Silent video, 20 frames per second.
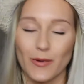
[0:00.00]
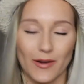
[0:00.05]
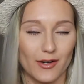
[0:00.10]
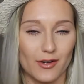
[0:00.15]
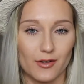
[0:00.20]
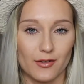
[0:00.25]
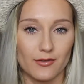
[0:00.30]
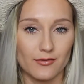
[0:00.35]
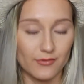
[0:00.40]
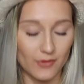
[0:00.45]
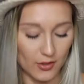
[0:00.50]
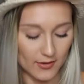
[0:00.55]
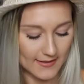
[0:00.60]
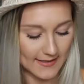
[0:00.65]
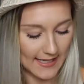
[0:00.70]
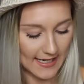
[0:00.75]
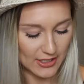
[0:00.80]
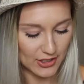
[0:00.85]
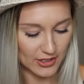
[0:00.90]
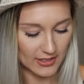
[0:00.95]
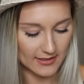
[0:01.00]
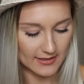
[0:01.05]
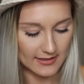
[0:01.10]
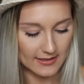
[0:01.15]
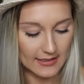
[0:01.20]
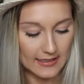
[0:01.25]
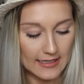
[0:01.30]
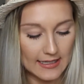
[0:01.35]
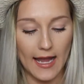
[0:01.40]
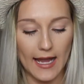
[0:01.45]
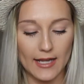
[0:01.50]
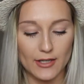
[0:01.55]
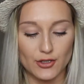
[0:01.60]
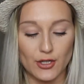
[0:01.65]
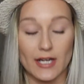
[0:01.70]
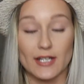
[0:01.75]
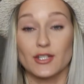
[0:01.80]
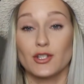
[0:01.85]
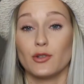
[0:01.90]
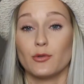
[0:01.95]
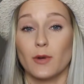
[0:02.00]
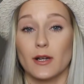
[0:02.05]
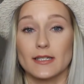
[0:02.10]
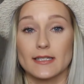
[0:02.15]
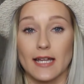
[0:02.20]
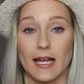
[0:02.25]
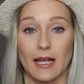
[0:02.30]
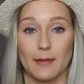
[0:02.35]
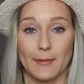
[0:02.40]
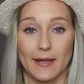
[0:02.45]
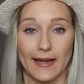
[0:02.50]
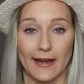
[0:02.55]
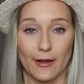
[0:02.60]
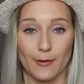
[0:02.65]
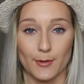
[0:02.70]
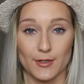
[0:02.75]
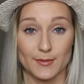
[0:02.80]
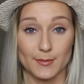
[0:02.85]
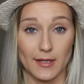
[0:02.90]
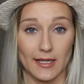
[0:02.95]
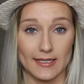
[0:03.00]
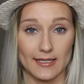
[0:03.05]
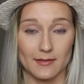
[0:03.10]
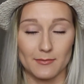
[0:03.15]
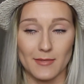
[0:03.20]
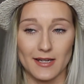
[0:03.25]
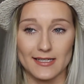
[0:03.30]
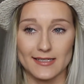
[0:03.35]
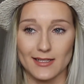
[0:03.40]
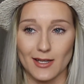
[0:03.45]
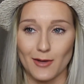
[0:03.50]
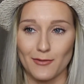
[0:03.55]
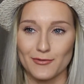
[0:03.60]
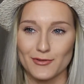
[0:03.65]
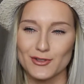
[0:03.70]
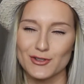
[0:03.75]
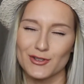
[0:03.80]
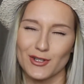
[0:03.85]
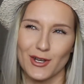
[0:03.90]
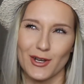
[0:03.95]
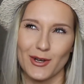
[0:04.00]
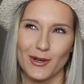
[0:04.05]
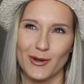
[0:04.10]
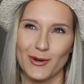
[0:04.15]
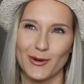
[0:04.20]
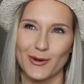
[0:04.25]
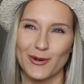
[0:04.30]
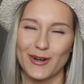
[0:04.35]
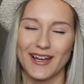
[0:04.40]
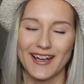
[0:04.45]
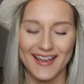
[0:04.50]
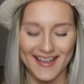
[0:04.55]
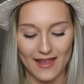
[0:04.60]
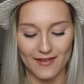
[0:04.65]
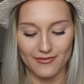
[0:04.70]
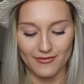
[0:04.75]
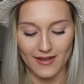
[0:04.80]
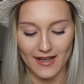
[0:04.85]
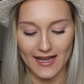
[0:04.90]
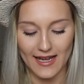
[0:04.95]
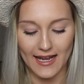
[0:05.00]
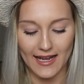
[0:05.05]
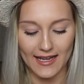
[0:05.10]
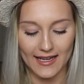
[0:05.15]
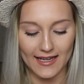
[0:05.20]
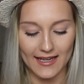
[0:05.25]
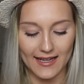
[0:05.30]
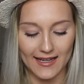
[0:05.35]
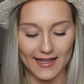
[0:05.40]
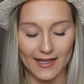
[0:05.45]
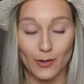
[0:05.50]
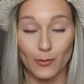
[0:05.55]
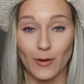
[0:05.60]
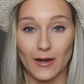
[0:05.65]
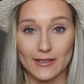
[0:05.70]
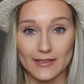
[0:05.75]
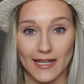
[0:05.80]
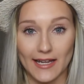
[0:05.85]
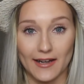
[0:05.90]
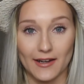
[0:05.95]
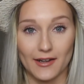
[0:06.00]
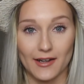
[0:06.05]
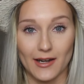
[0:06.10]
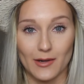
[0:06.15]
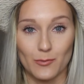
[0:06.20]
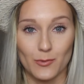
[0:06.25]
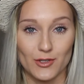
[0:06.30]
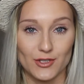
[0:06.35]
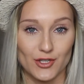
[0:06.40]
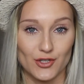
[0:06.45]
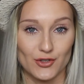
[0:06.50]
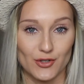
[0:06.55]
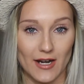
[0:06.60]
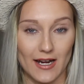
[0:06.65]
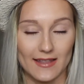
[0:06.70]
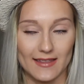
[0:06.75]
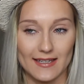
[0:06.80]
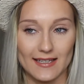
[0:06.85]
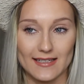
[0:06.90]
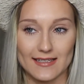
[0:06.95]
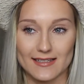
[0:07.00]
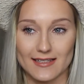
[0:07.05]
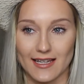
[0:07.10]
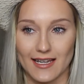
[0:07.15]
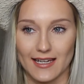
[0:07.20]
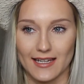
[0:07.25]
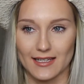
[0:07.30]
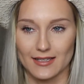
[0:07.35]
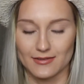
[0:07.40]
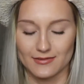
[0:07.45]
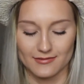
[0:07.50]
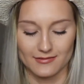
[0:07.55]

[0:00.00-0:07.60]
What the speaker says: wear false lashes. I tried to one time and I almost blinded myself, so if I get a wild hair and want to try these, like,